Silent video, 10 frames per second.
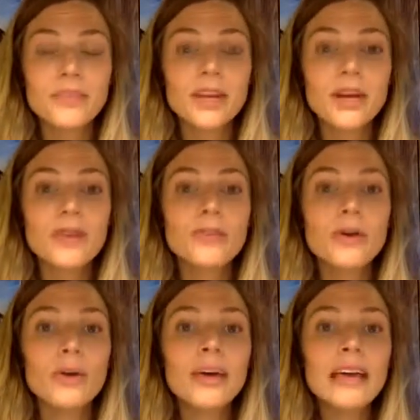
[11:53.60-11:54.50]

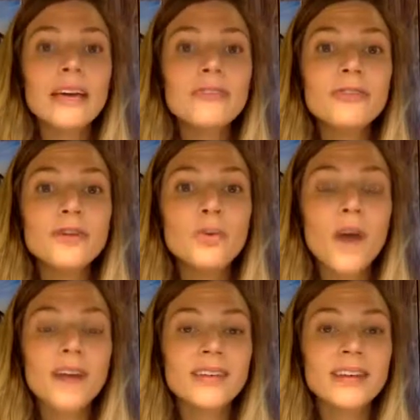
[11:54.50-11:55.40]
So if you
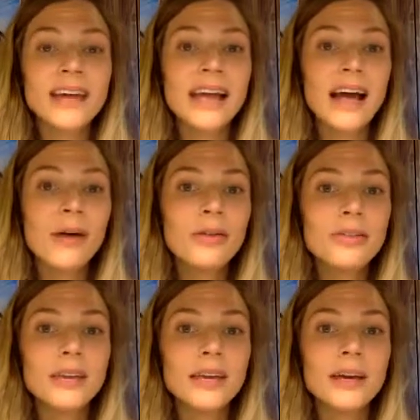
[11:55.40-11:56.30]
want to get
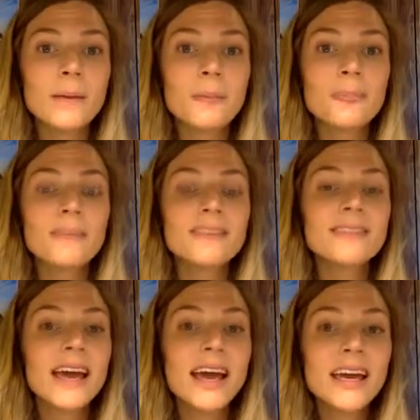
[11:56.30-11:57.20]
healthy,
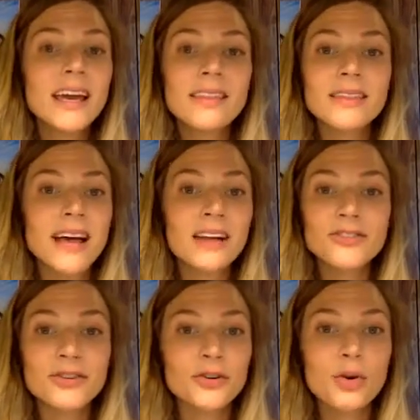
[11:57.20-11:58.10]
saying that that's
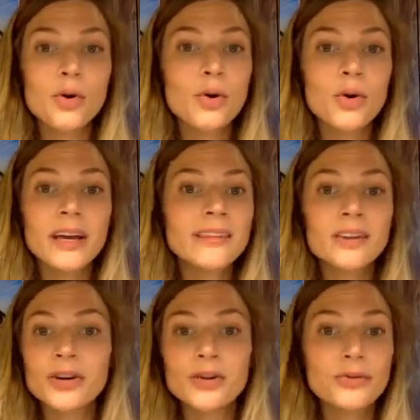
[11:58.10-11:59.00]
your goal
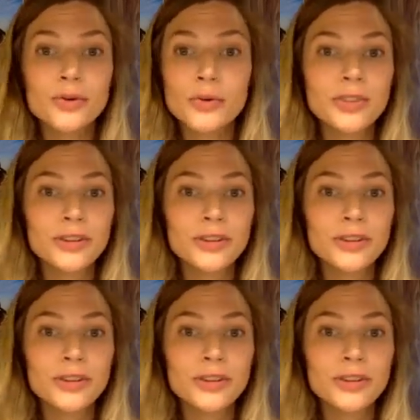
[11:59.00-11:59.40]
isn't congruent with your